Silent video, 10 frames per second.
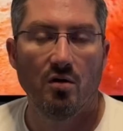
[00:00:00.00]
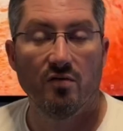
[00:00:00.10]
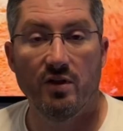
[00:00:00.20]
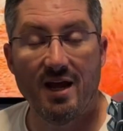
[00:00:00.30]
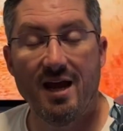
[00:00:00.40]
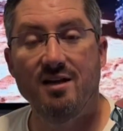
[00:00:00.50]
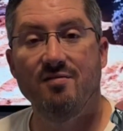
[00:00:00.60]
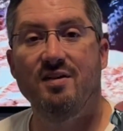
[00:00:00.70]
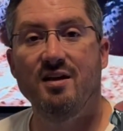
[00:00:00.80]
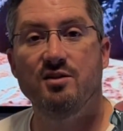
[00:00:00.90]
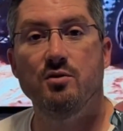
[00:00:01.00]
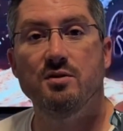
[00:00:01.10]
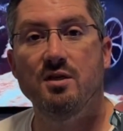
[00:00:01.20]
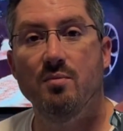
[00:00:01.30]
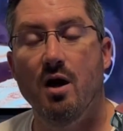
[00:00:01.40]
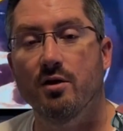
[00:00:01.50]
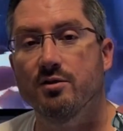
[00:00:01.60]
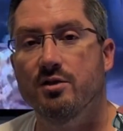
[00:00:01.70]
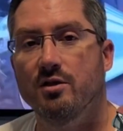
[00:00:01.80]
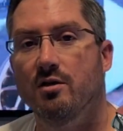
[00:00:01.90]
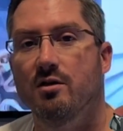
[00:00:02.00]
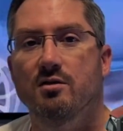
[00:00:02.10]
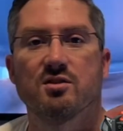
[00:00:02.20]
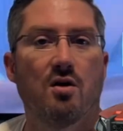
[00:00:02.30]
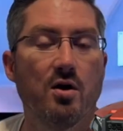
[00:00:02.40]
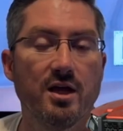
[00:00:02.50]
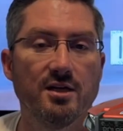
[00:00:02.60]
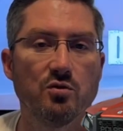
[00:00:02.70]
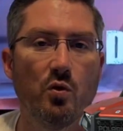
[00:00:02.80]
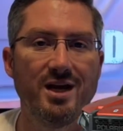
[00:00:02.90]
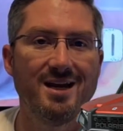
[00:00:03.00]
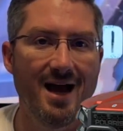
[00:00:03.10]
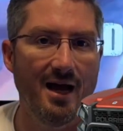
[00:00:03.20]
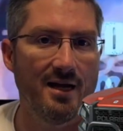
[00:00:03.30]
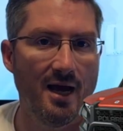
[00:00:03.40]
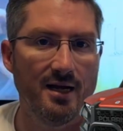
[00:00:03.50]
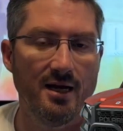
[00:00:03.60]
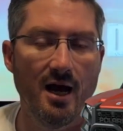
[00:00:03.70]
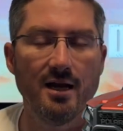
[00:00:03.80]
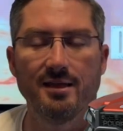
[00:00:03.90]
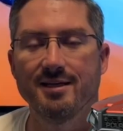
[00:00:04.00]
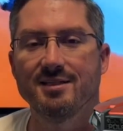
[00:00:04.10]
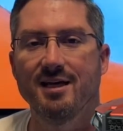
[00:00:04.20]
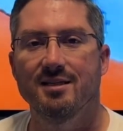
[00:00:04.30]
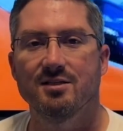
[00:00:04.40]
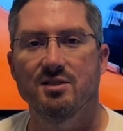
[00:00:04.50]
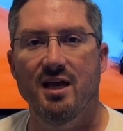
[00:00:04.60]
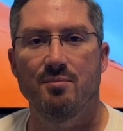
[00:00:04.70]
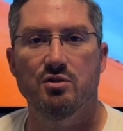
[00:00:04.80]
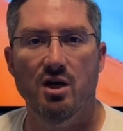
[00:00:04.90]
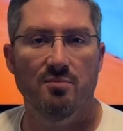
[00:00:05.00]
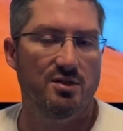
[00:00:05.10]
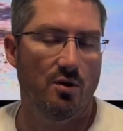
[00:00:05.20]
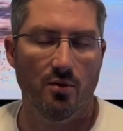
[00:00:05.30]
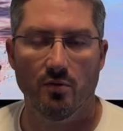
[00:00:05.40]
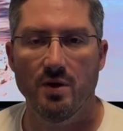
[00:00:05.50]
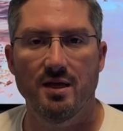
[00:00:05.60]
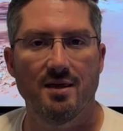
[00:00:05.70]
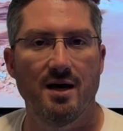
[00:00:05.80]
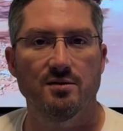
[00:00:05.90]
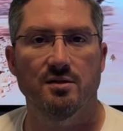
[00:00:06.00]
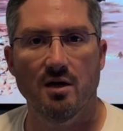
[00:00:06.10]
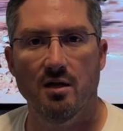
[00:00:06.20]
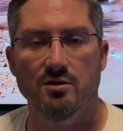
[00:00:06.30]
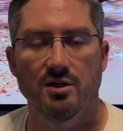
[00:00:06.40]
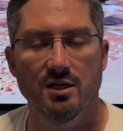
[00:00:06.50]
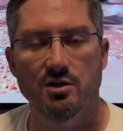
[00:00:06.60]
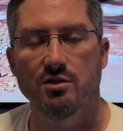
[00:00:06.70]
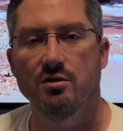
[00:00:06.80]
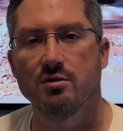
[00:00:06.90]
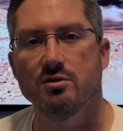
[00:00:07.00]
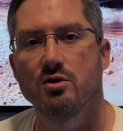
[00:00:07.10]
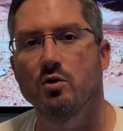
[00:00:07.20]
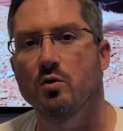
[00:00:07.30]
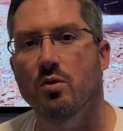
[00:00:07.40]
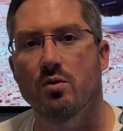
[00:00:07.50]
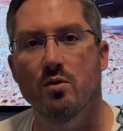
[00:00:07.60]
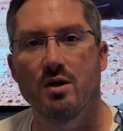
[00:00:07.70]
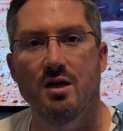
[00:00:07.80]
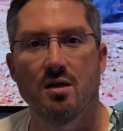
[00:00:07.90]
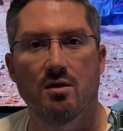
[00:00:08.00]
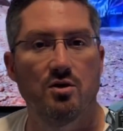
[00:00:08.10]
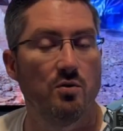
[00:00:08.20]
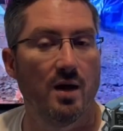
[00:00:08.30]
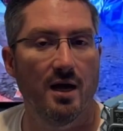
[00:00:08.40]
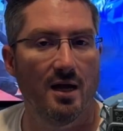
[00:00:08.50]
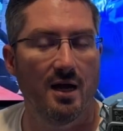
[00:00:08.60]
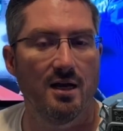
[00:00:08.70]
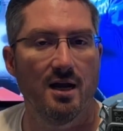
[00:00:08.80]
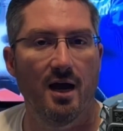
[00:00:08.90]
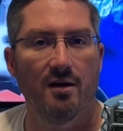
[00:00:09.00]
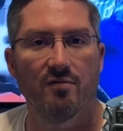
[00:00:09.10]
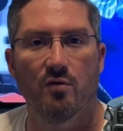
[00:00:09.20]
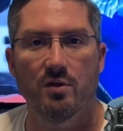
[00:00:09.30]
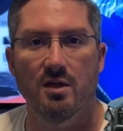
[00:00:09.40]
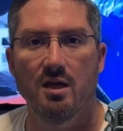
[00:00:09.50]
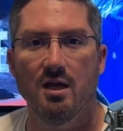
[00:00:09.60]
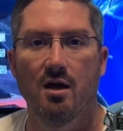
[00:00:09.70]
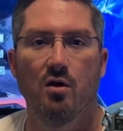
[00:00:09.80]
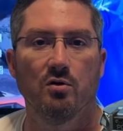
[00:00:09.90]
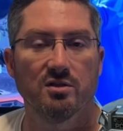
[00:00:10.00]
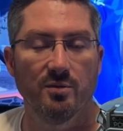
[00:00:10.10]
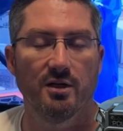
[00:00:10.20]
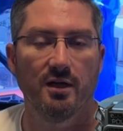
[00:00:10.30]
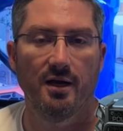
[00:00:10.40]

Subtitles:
For the ADV 2-seat models, you're starting at $29,999 and then taking the same jump. So $3,000 additional to $32,999 for the Ultimate,